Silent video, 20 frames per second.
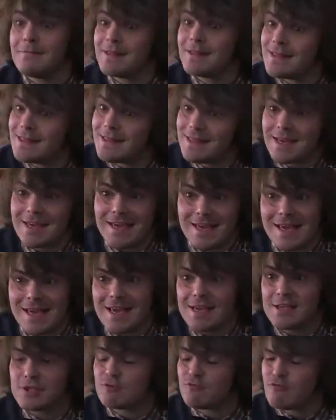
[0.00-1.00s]
But the thing
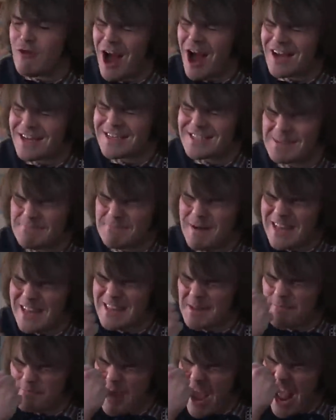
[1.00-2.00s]
is, rock is
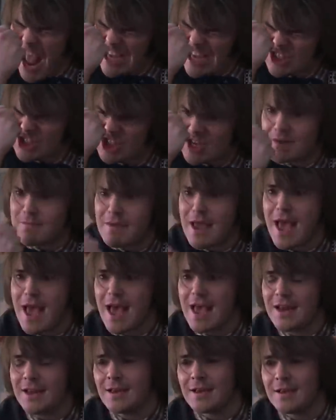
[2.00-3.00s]
about the passion,
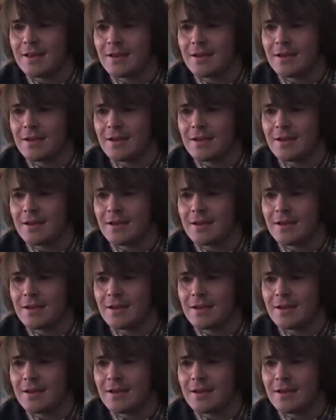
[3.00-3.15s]
man.